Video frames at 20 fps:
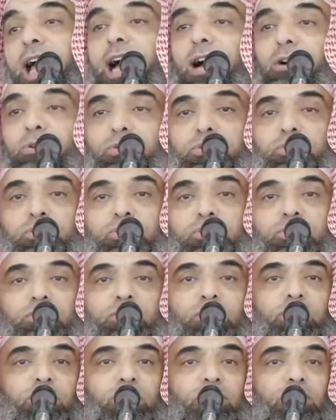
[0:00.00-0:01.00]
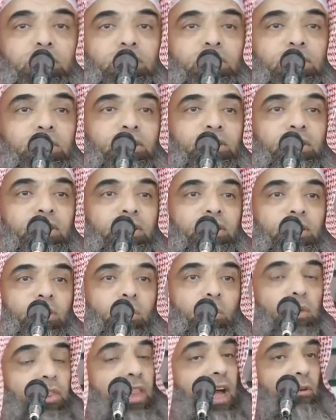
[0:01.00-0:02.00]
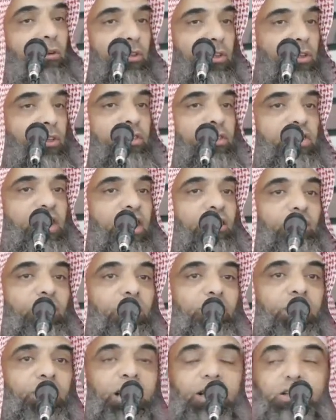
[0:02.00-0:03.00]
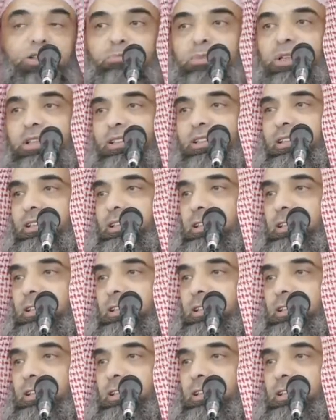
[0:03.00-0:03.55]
the house without the consent of the husband.